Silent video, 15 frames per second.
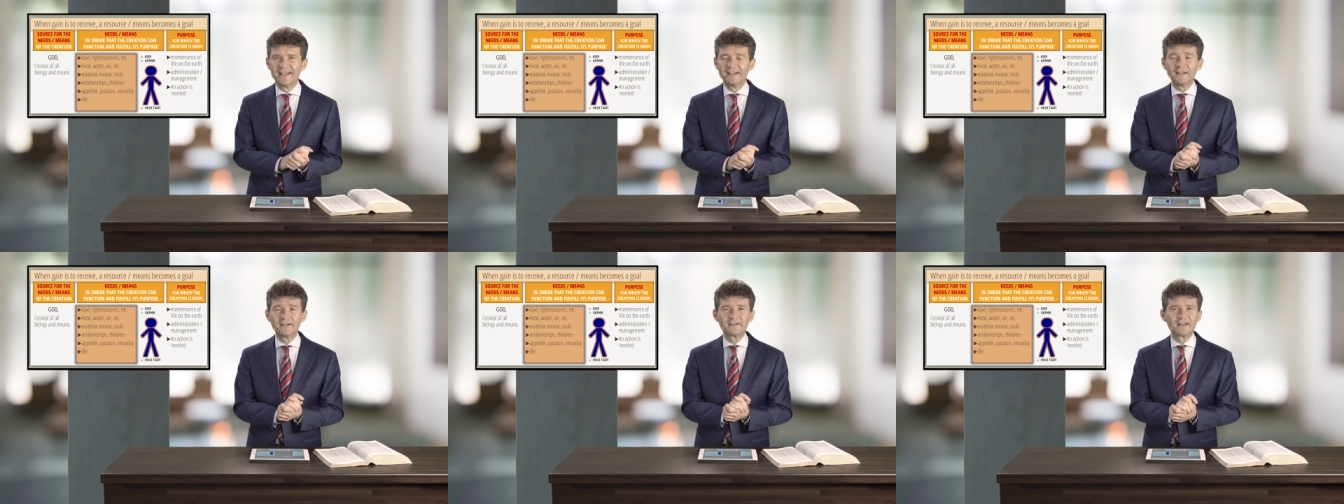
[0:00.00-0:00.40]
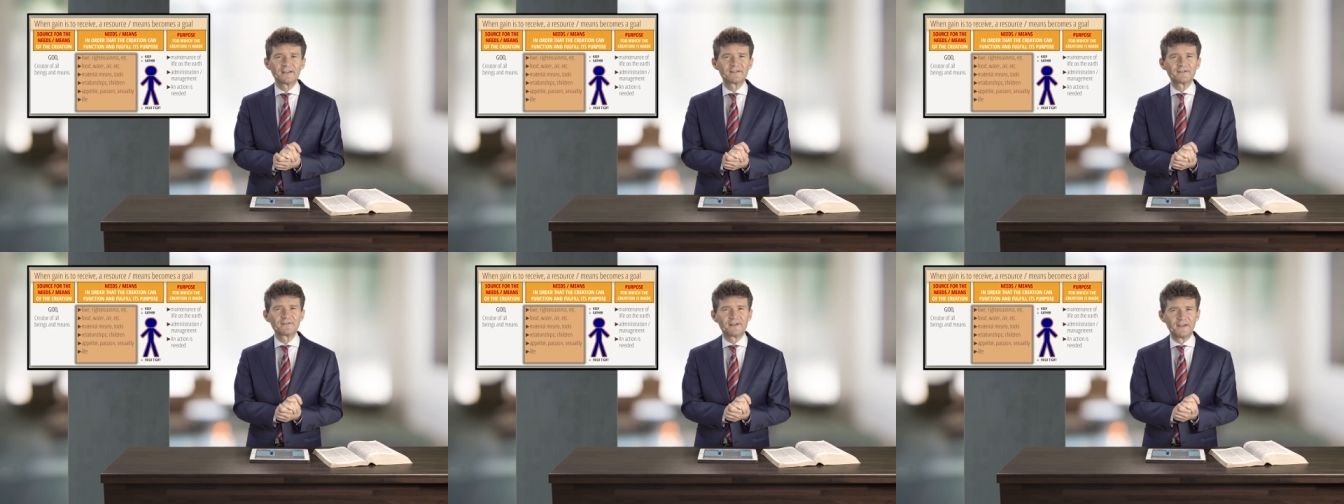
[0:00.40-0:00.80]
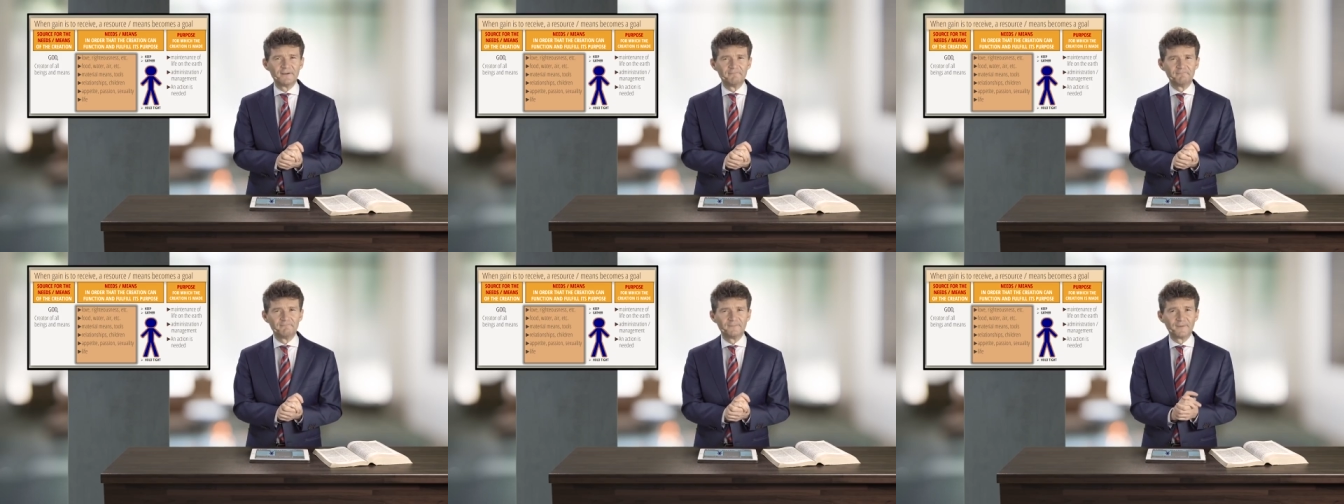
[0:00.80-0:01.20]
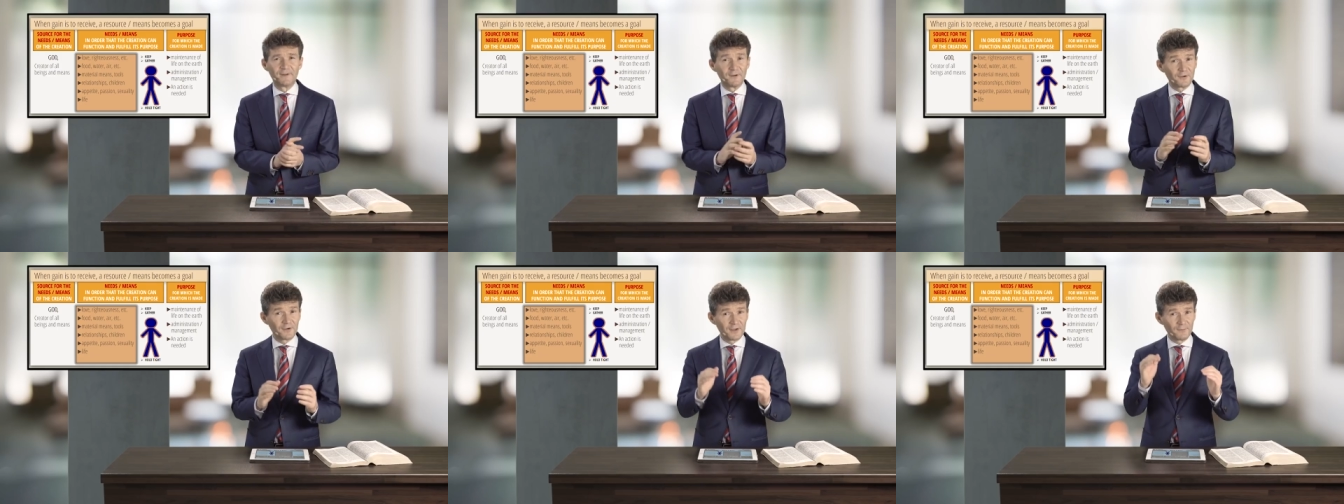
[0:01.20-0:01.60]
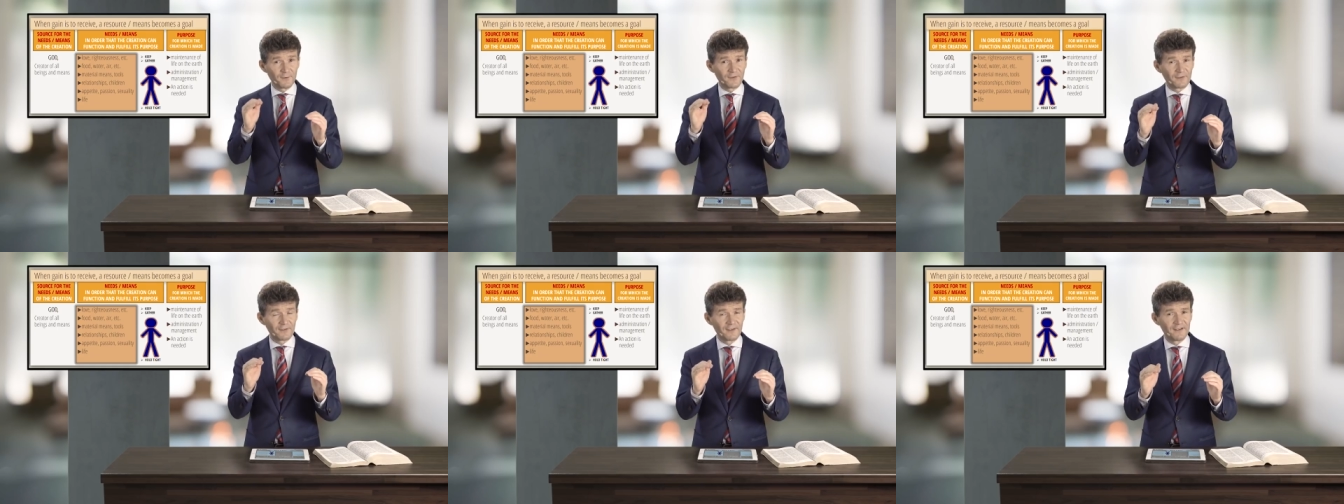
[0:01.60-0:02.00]
And he says to him, looking
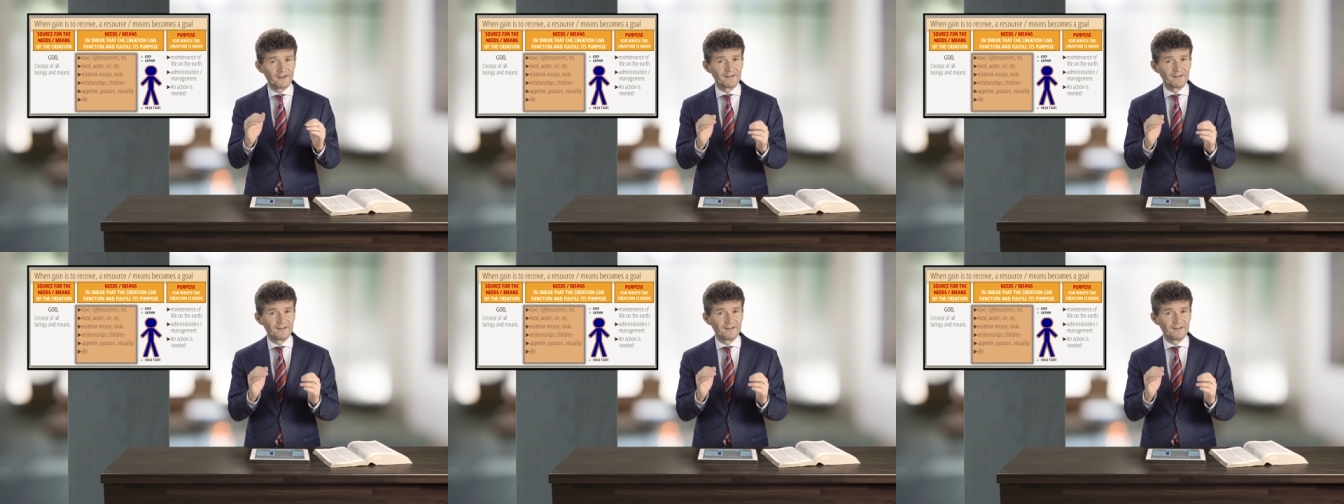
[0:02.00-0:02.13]
with